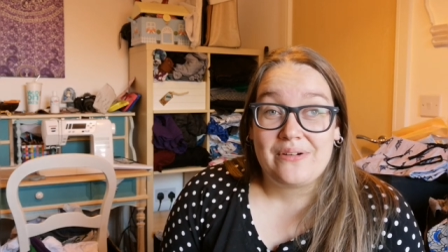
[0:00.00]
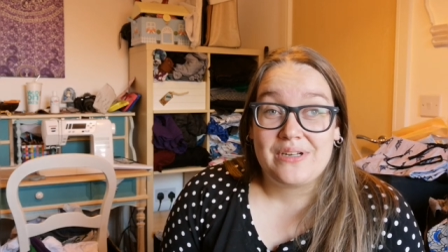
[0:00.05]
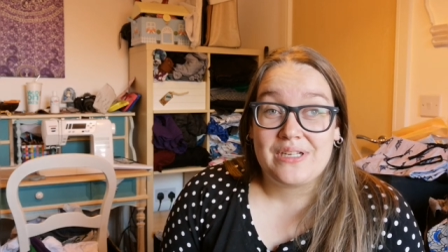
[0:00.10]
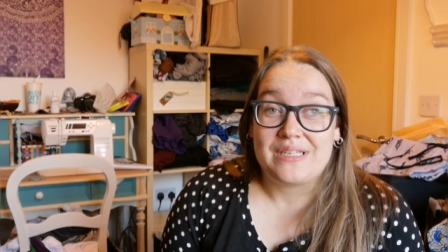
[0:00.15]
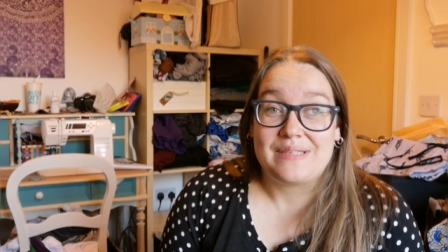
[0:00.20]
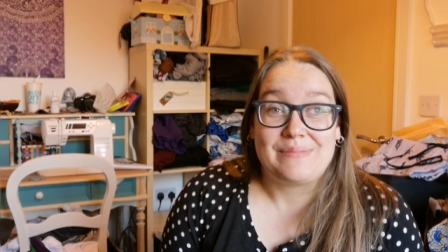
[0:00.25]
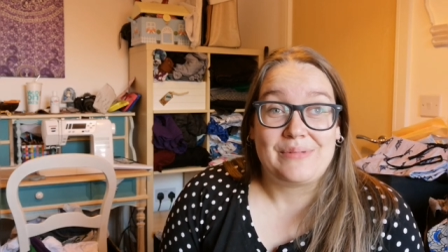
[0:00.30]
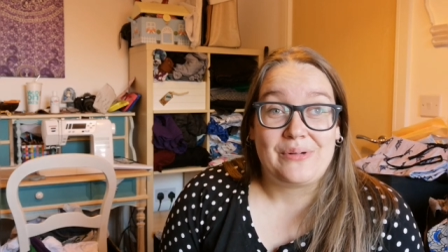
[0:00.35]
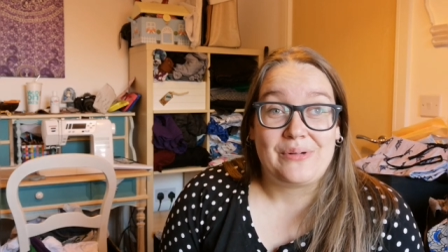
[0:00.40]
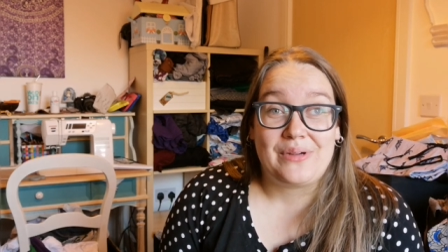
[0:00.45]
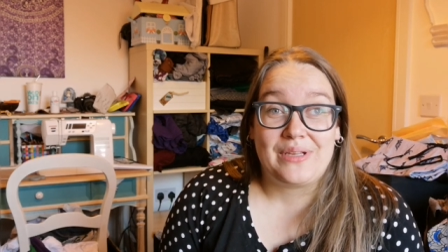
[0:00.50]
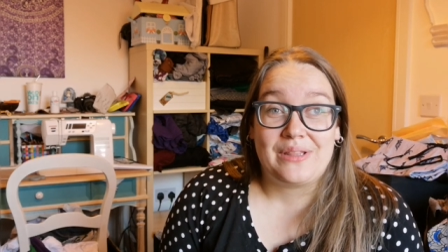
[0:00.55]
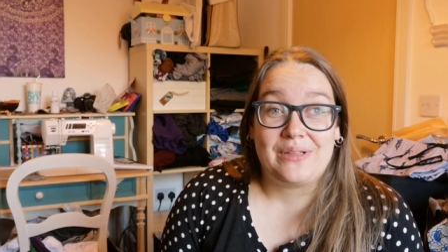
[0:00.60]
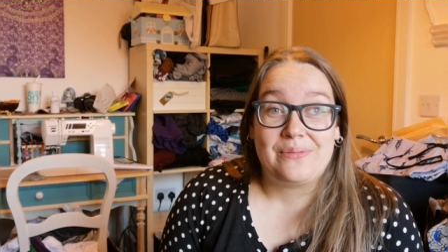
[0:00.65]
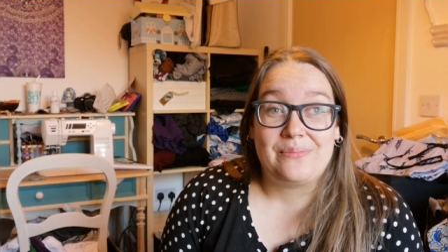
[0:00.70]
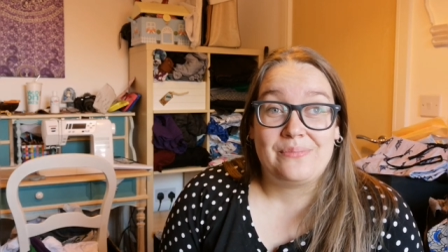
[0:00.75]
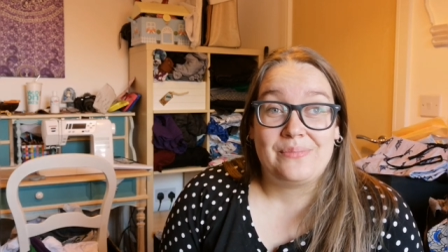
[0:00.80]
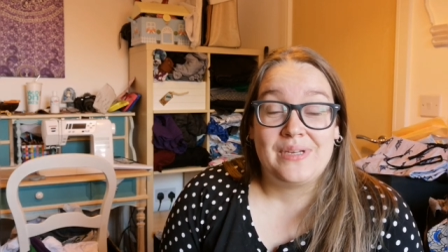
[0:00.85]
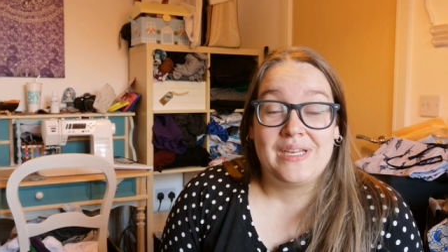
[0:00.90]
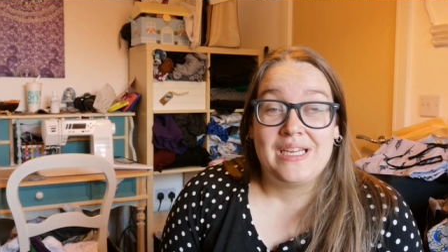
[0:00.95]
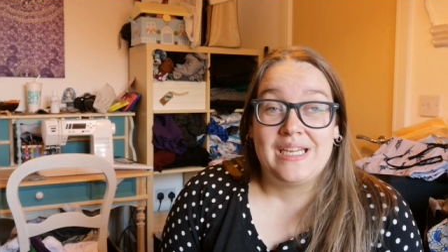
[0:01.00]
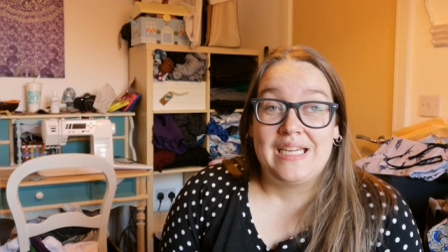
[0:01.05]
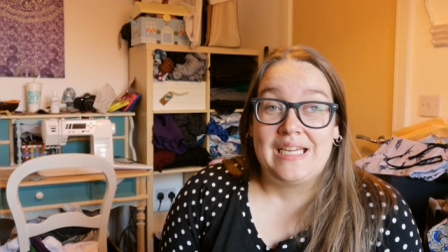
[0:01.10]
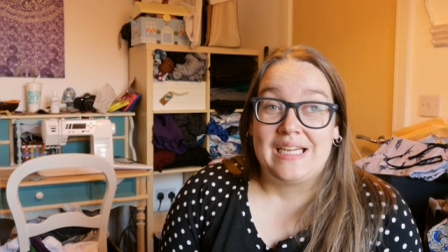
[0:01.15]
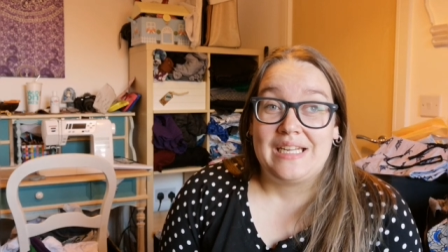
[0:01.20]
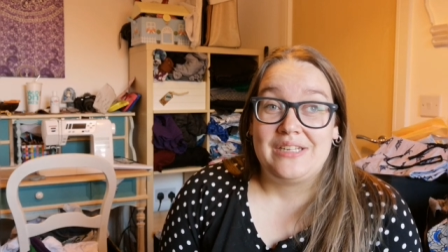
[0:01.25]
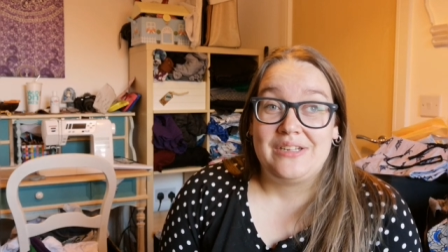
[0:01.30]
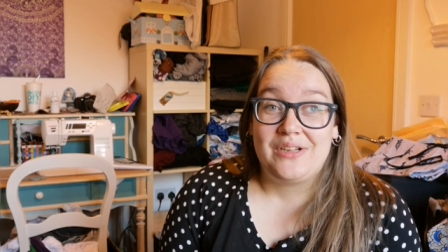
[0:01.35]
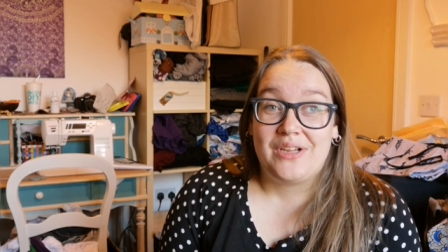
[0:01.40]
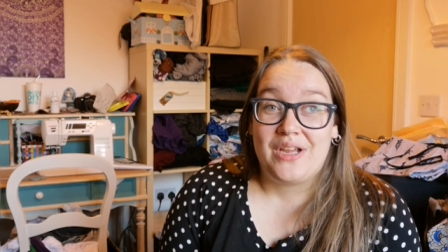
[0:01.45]
out and exploring them
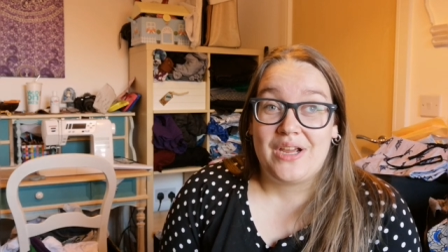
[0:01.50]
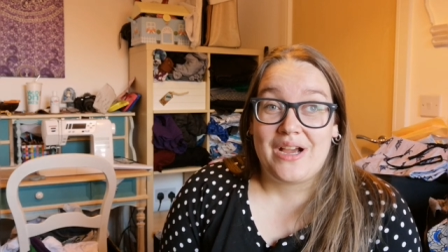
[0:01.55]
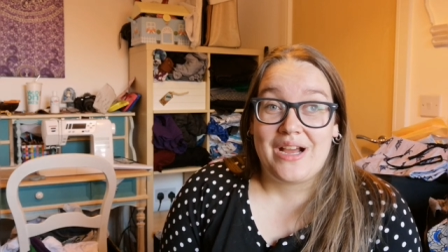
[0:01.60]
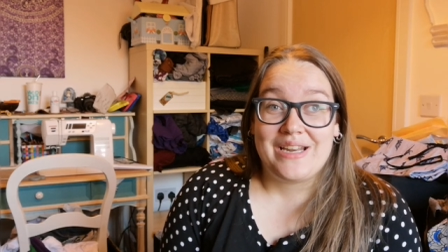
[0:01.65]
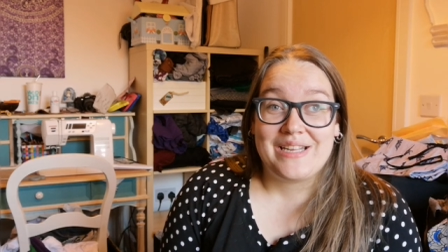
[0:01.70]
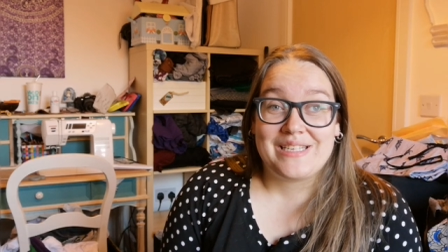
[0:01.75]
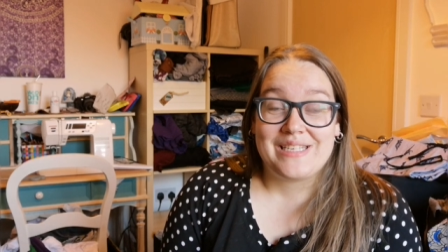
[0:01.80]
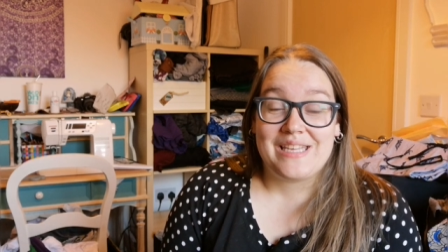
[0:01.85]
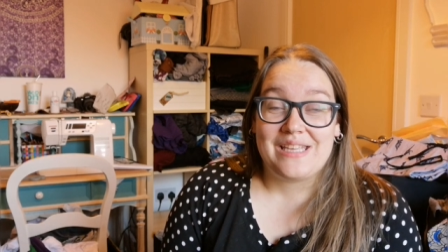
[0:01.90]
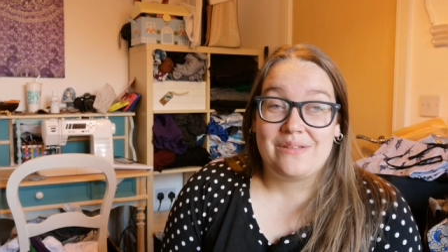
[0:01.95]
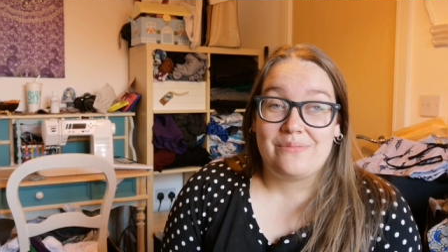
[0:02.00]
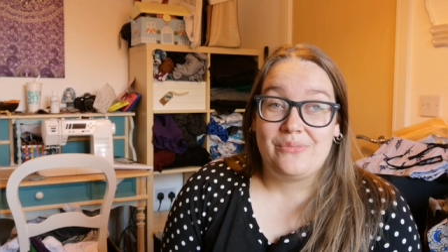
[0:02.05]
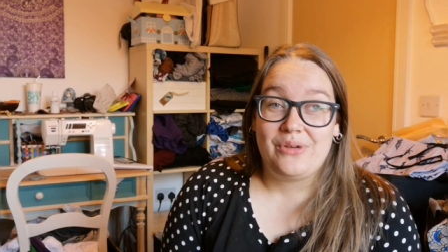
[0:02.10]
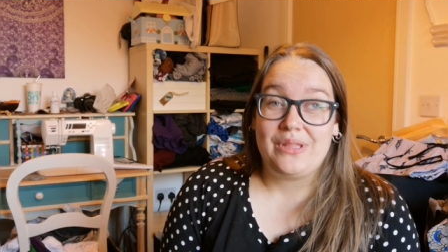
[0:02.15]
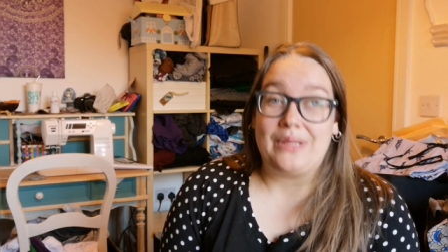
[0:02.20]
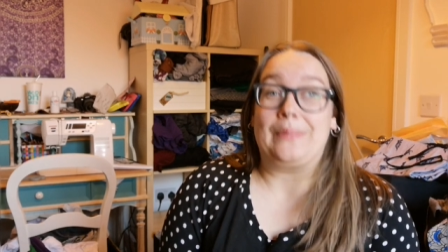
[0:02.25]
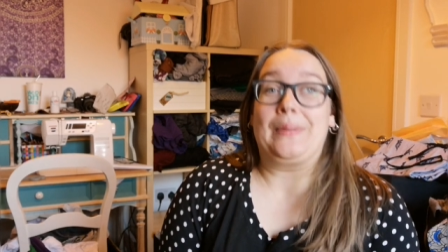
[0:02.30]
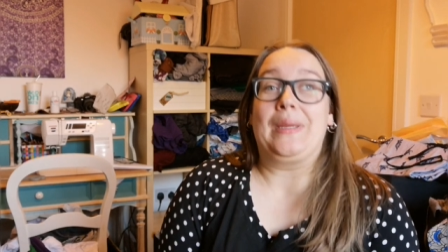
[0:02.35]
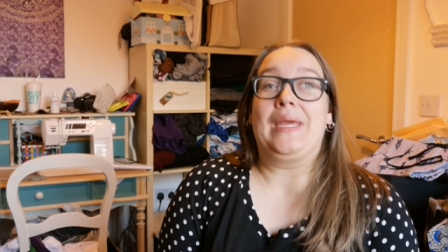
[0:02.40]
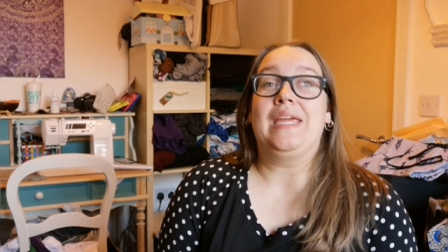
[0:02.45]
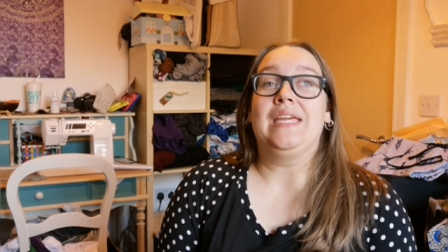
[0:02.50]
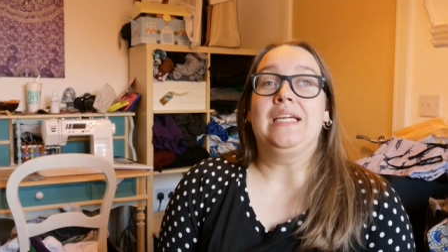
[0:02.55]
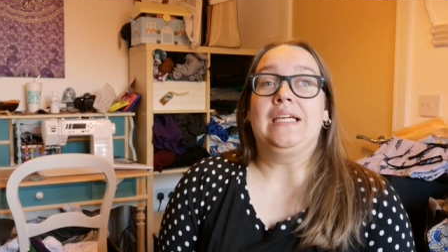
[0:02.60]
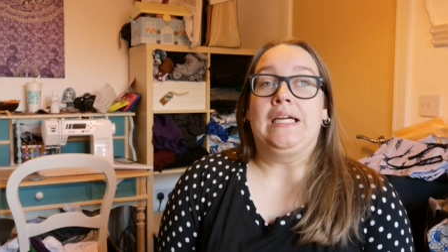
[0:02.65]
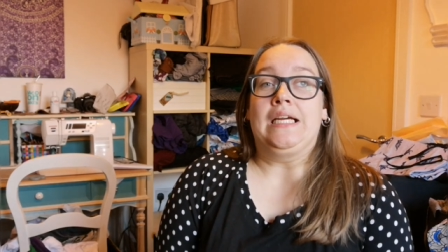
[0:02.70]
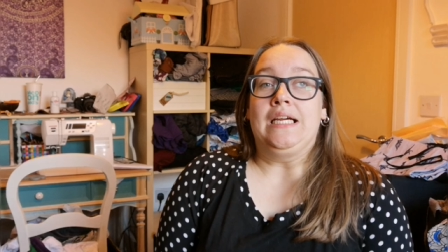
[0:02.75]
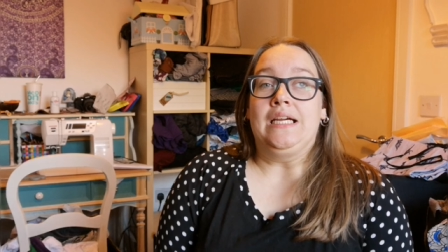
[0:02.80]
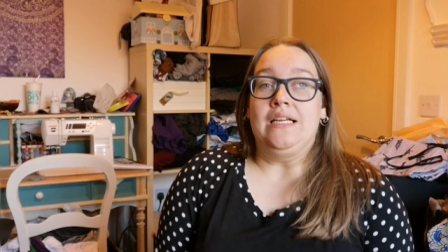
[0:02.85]
and you can kind of see them with me.